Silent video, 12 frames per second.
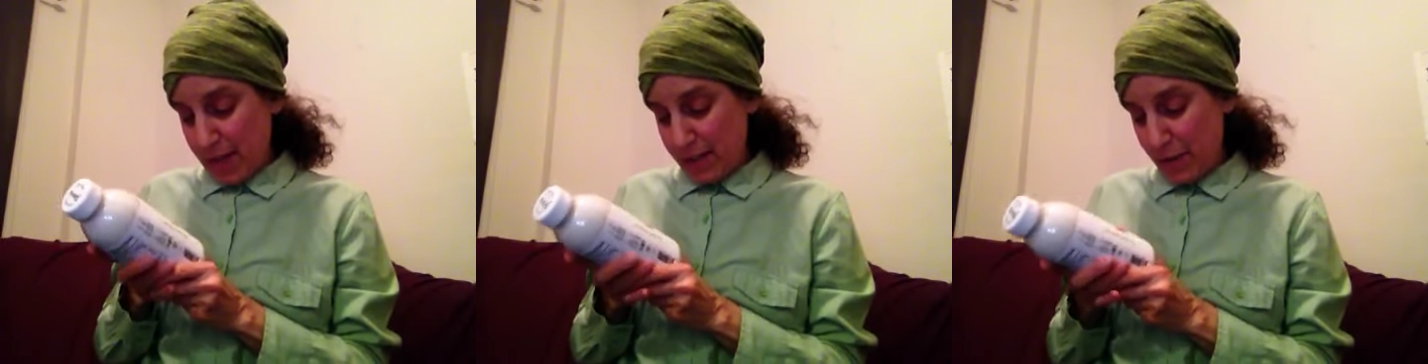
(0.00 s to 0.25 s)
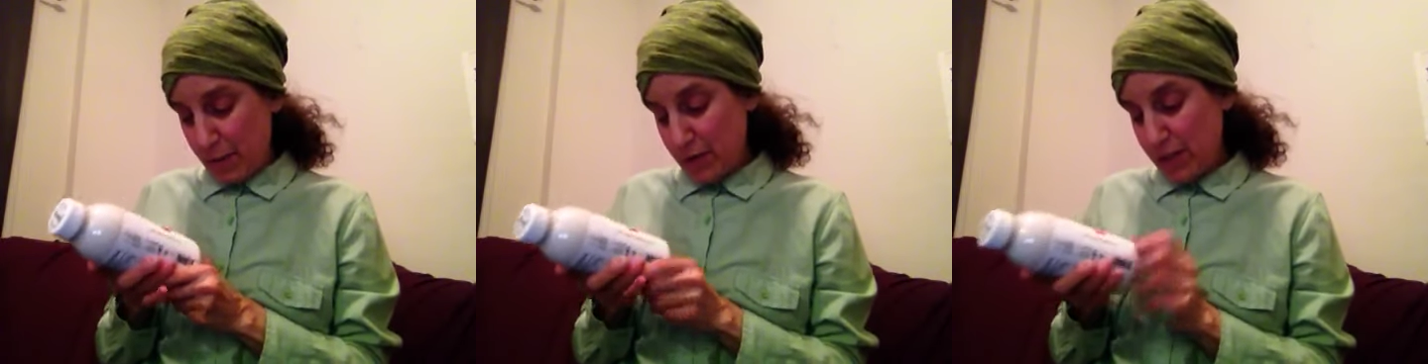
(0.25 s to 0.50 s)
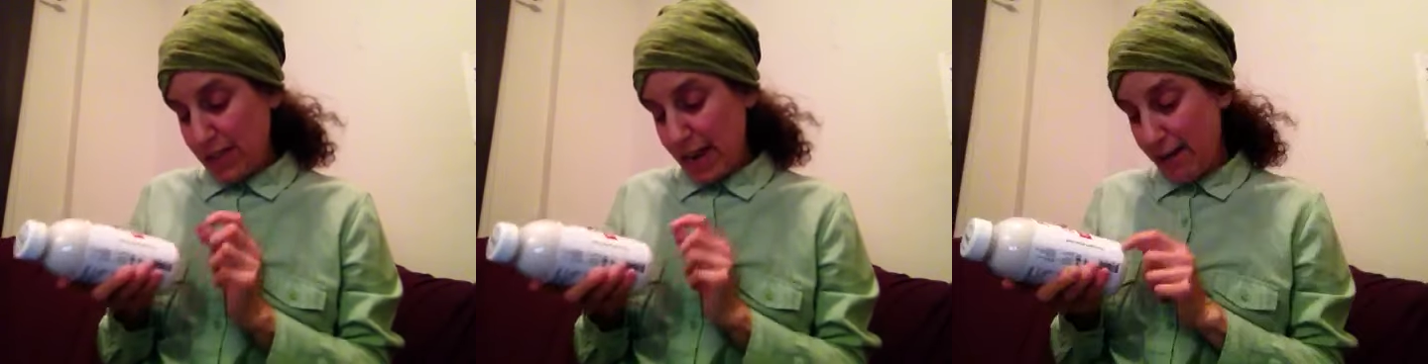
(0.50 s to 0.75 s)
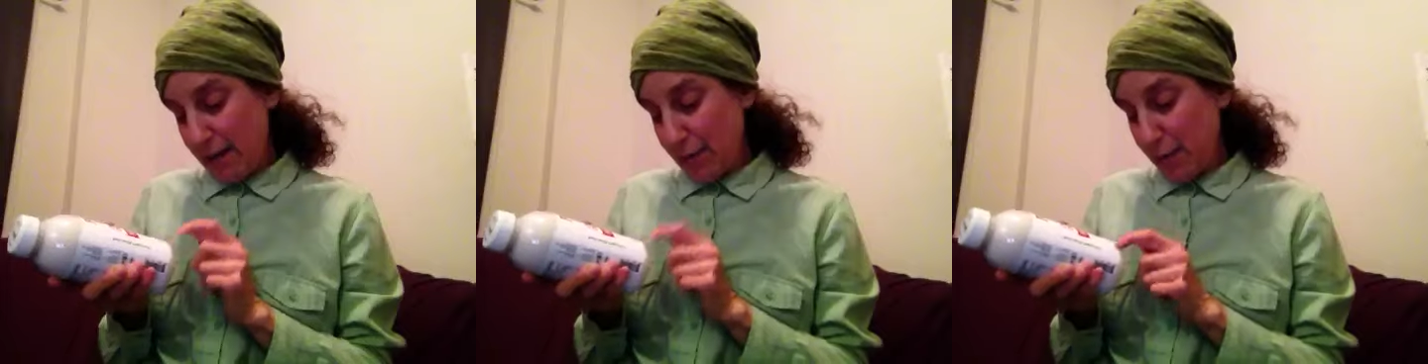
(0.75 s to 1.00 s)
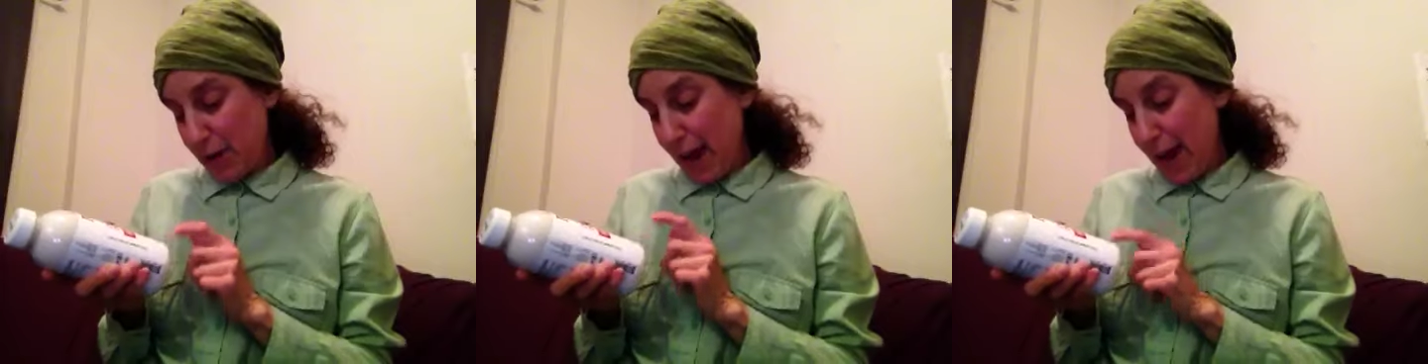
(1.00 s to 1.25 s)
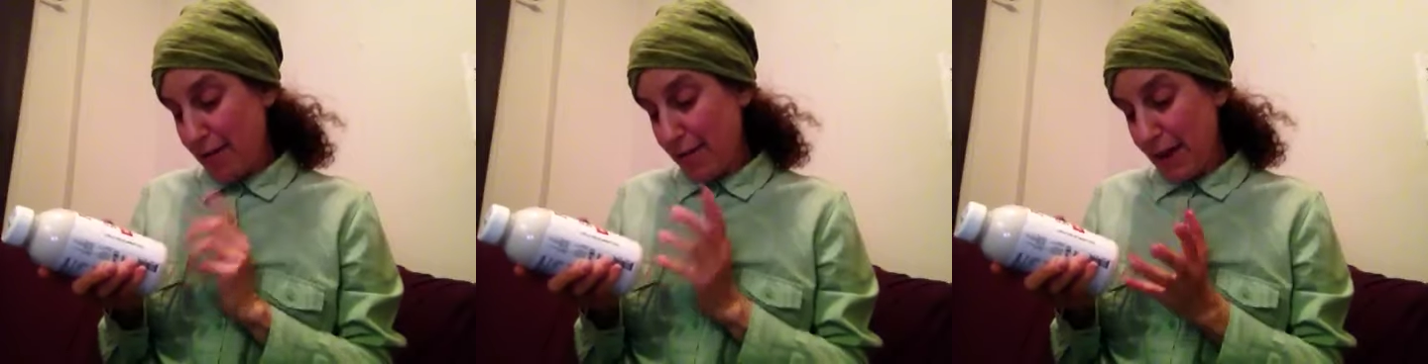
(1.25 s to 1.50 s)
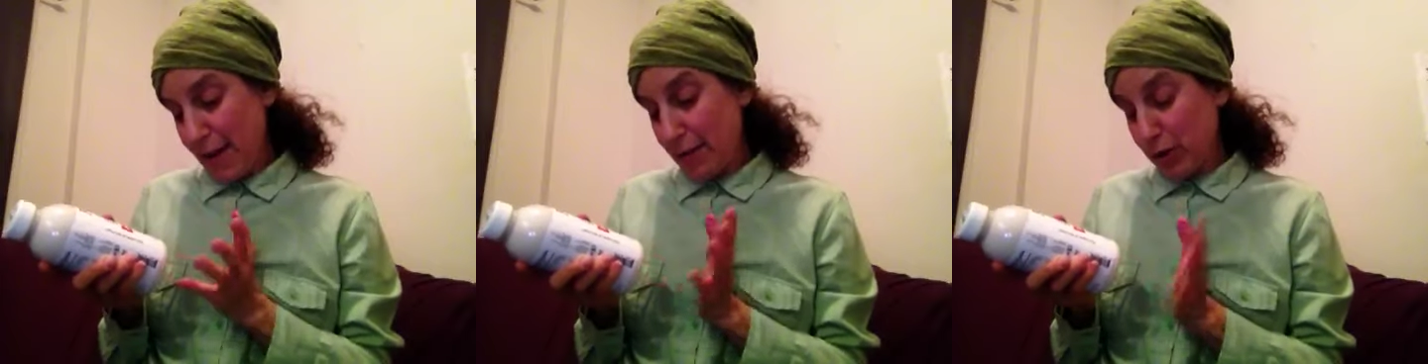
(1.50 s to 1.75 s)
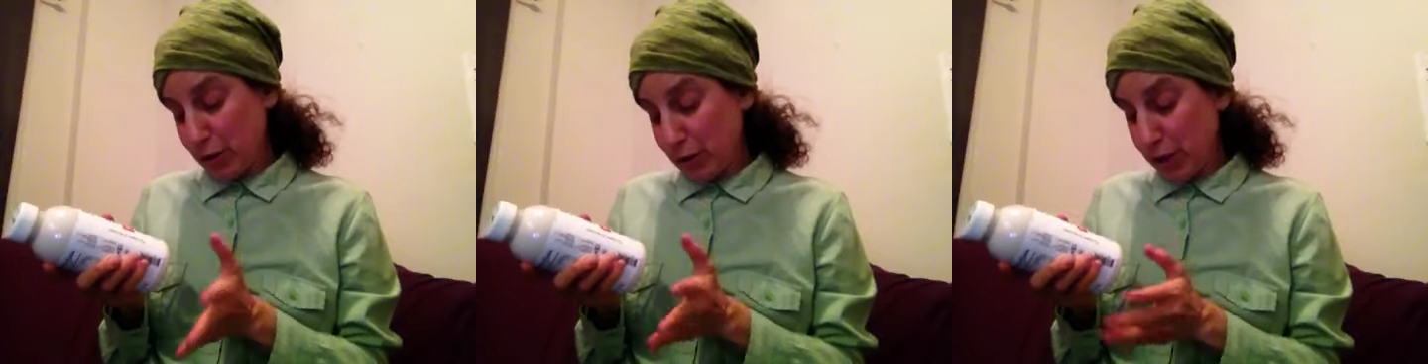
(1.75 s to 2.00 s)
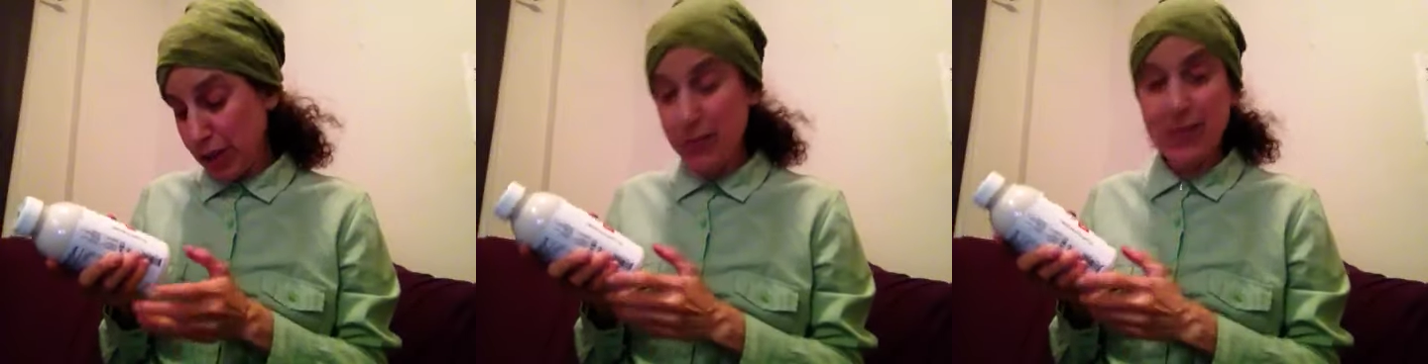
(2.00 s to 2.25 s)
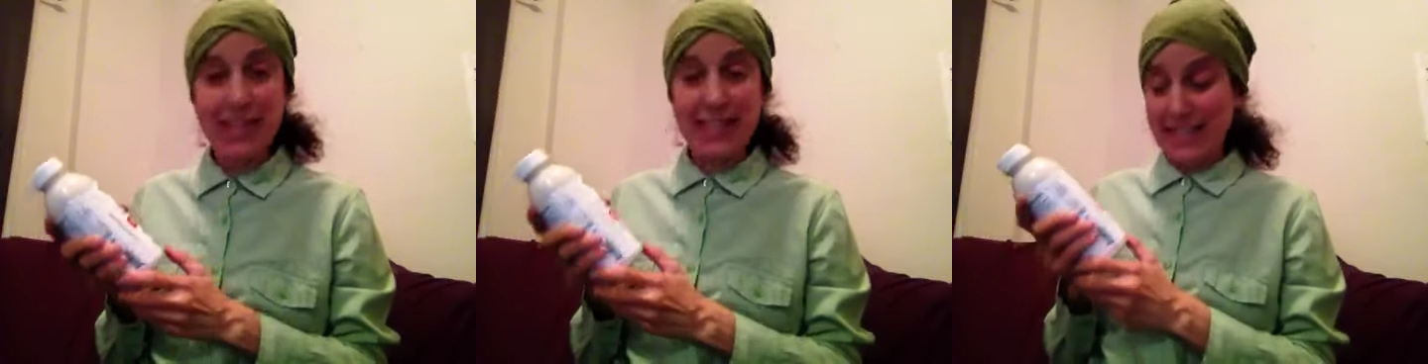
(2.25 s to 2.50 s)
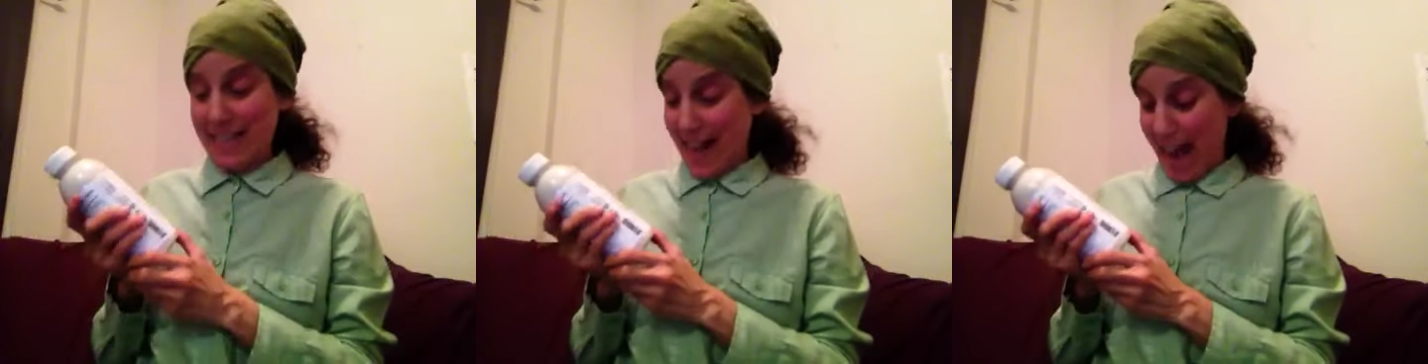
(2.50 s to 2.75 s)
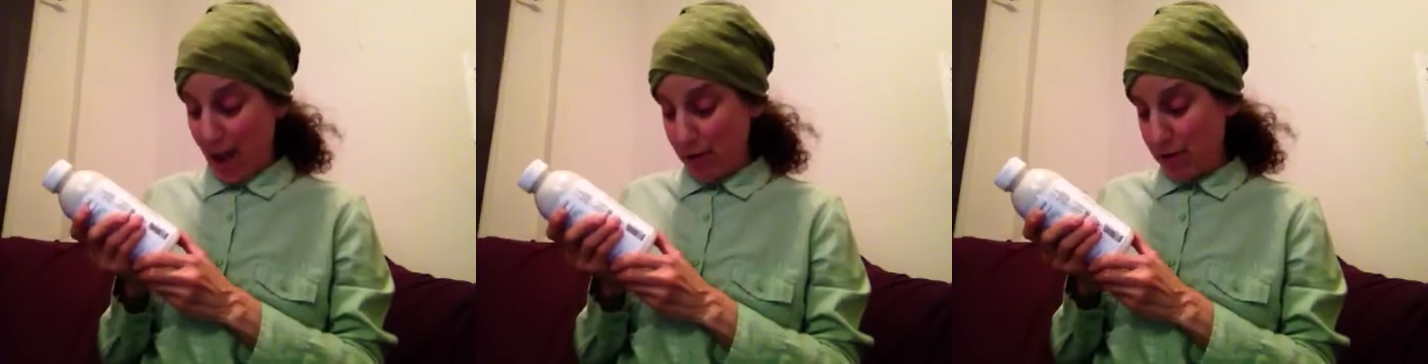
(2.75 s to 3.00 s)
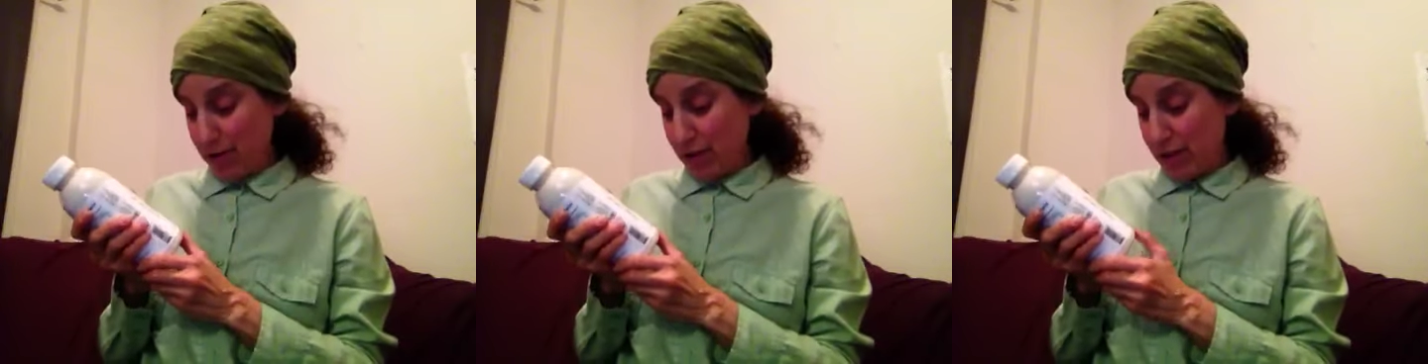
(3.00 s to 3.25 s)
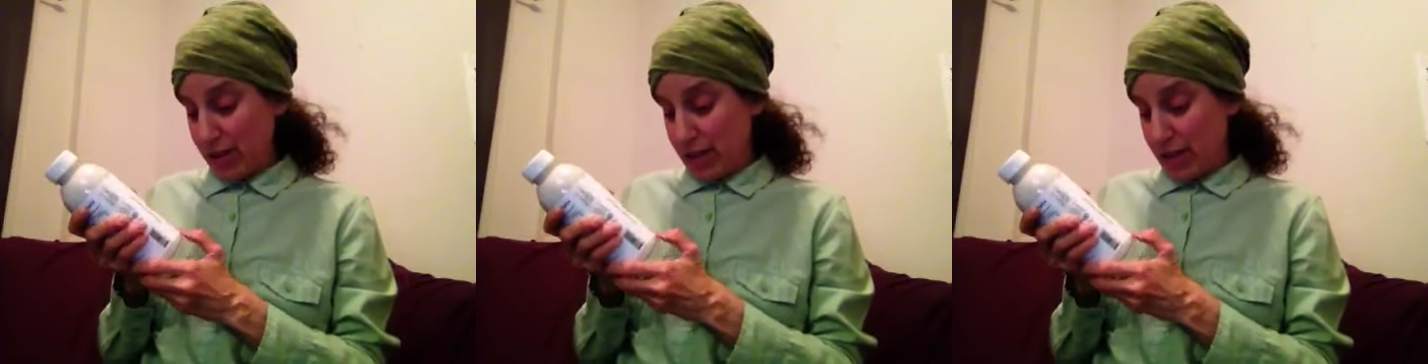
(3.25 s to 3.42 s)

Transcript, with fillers: So it's a dairy-free half and half alternative, sixteen ounce,